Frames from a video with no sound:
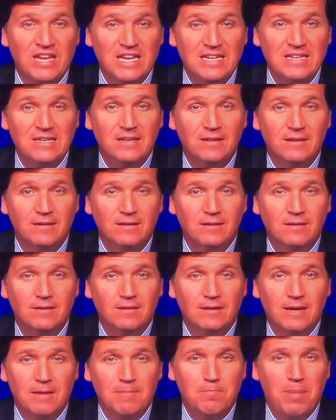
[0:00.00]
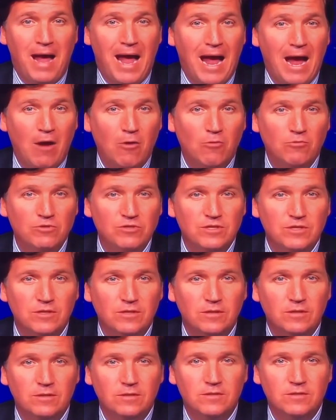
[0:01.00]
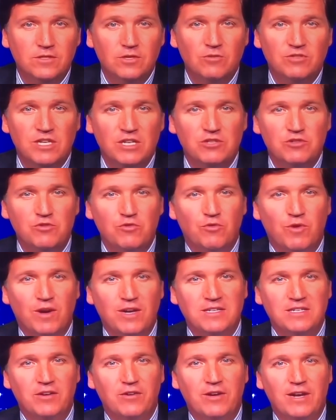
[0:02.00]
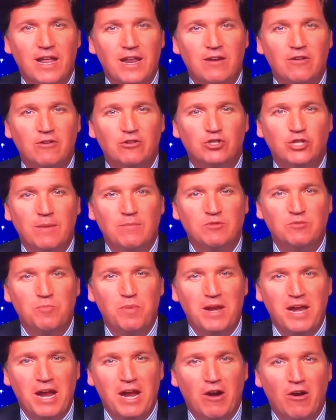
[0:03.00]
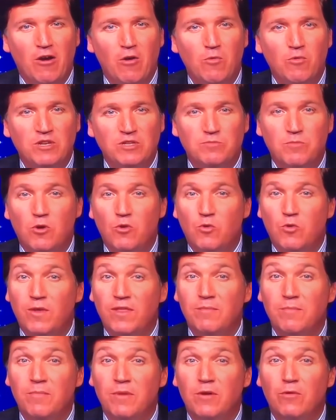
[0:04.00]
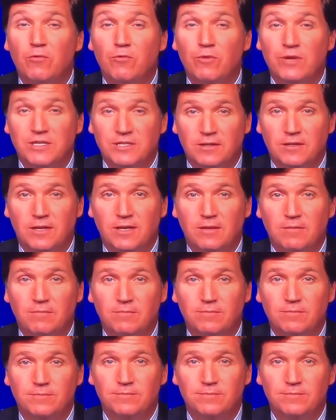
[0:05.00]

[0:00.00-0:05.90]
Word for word: Feet and pounds, so says new criterion editor James Panero, who spoke with him recently.